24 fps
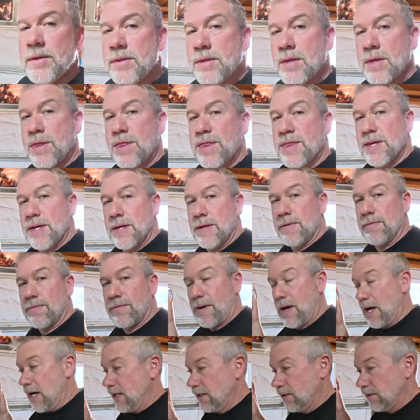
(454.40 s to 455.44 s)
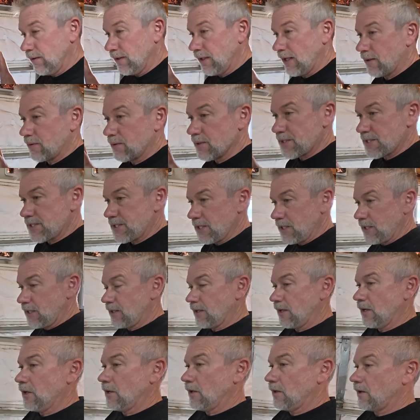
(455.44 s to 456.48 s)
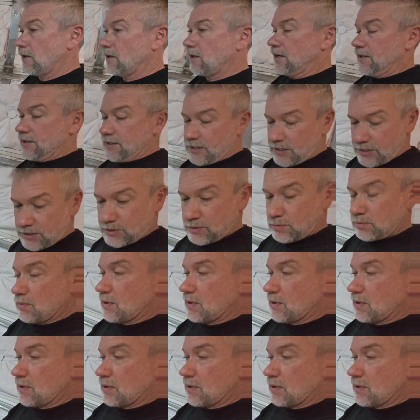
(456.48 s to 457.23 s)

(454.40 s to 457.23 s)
The thin vinyl that was sitting on this